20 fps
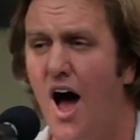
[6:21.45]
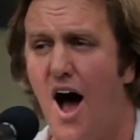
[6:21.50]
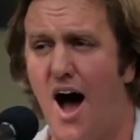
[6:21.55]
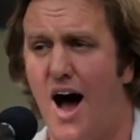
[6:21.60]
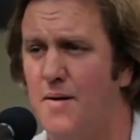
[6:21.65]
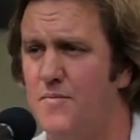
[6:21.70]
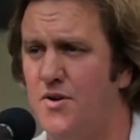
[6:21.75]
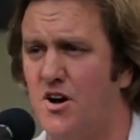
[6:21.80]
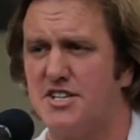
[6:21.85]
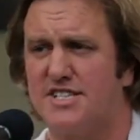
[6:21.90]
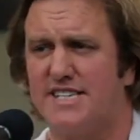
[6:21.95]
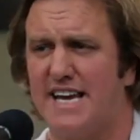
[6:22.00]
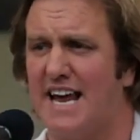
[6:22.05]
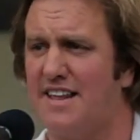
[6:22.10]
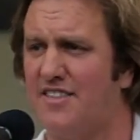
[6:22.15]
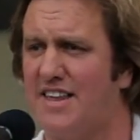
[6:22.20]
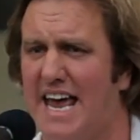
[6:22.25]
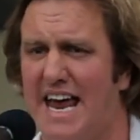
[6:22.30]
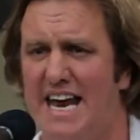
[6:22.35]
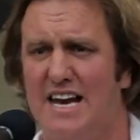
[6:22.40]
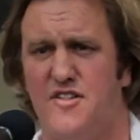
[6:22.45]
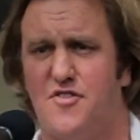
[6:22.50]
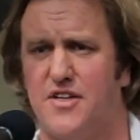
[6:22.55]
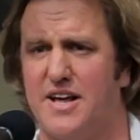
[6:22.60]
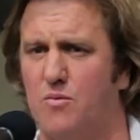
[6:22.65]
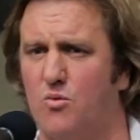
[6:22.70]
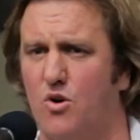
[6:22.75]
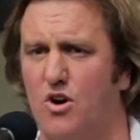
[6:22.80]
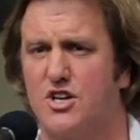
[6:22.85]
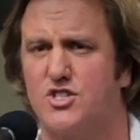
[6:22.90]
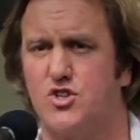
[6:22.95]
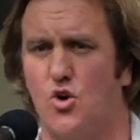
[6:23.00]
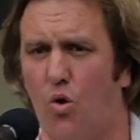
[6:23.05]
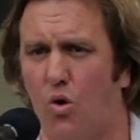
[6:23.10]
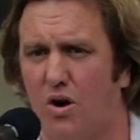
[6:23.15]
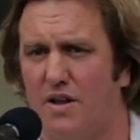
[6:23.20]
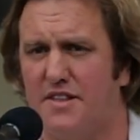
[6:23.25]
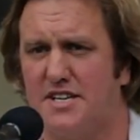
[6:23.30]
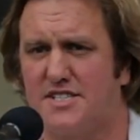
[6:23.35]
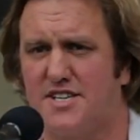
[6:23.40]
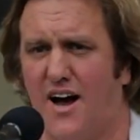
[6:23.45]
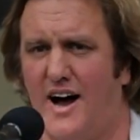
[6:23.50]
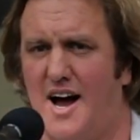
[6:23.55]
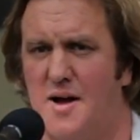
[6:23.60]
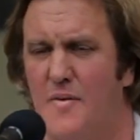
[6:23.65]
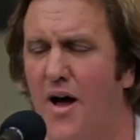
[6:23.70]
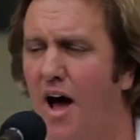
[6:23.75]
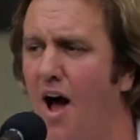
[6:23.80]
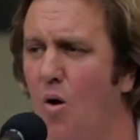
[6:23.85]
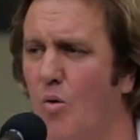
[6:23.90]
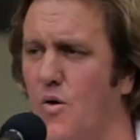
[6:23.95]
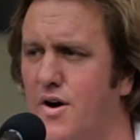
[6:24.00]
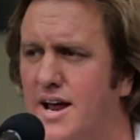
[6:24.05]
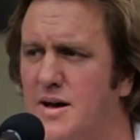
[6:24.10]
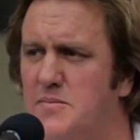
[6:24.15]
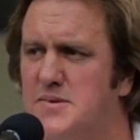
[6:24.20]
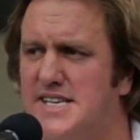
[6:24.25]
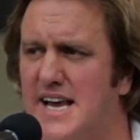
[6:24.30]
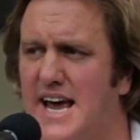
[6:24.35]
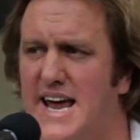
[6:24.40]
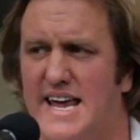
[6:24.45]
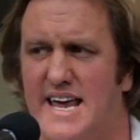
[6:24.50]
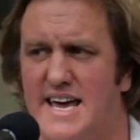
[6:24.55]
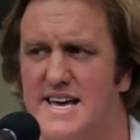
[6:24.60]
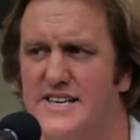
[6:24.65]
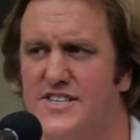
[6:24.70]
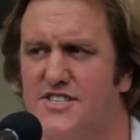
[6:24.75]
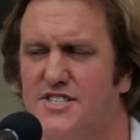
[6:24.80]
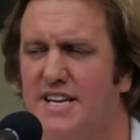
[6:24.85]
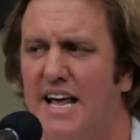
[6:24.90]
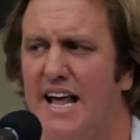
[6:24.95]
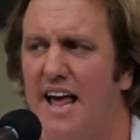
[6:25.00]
I'm not saying that anything works all of the time. What I'm saying is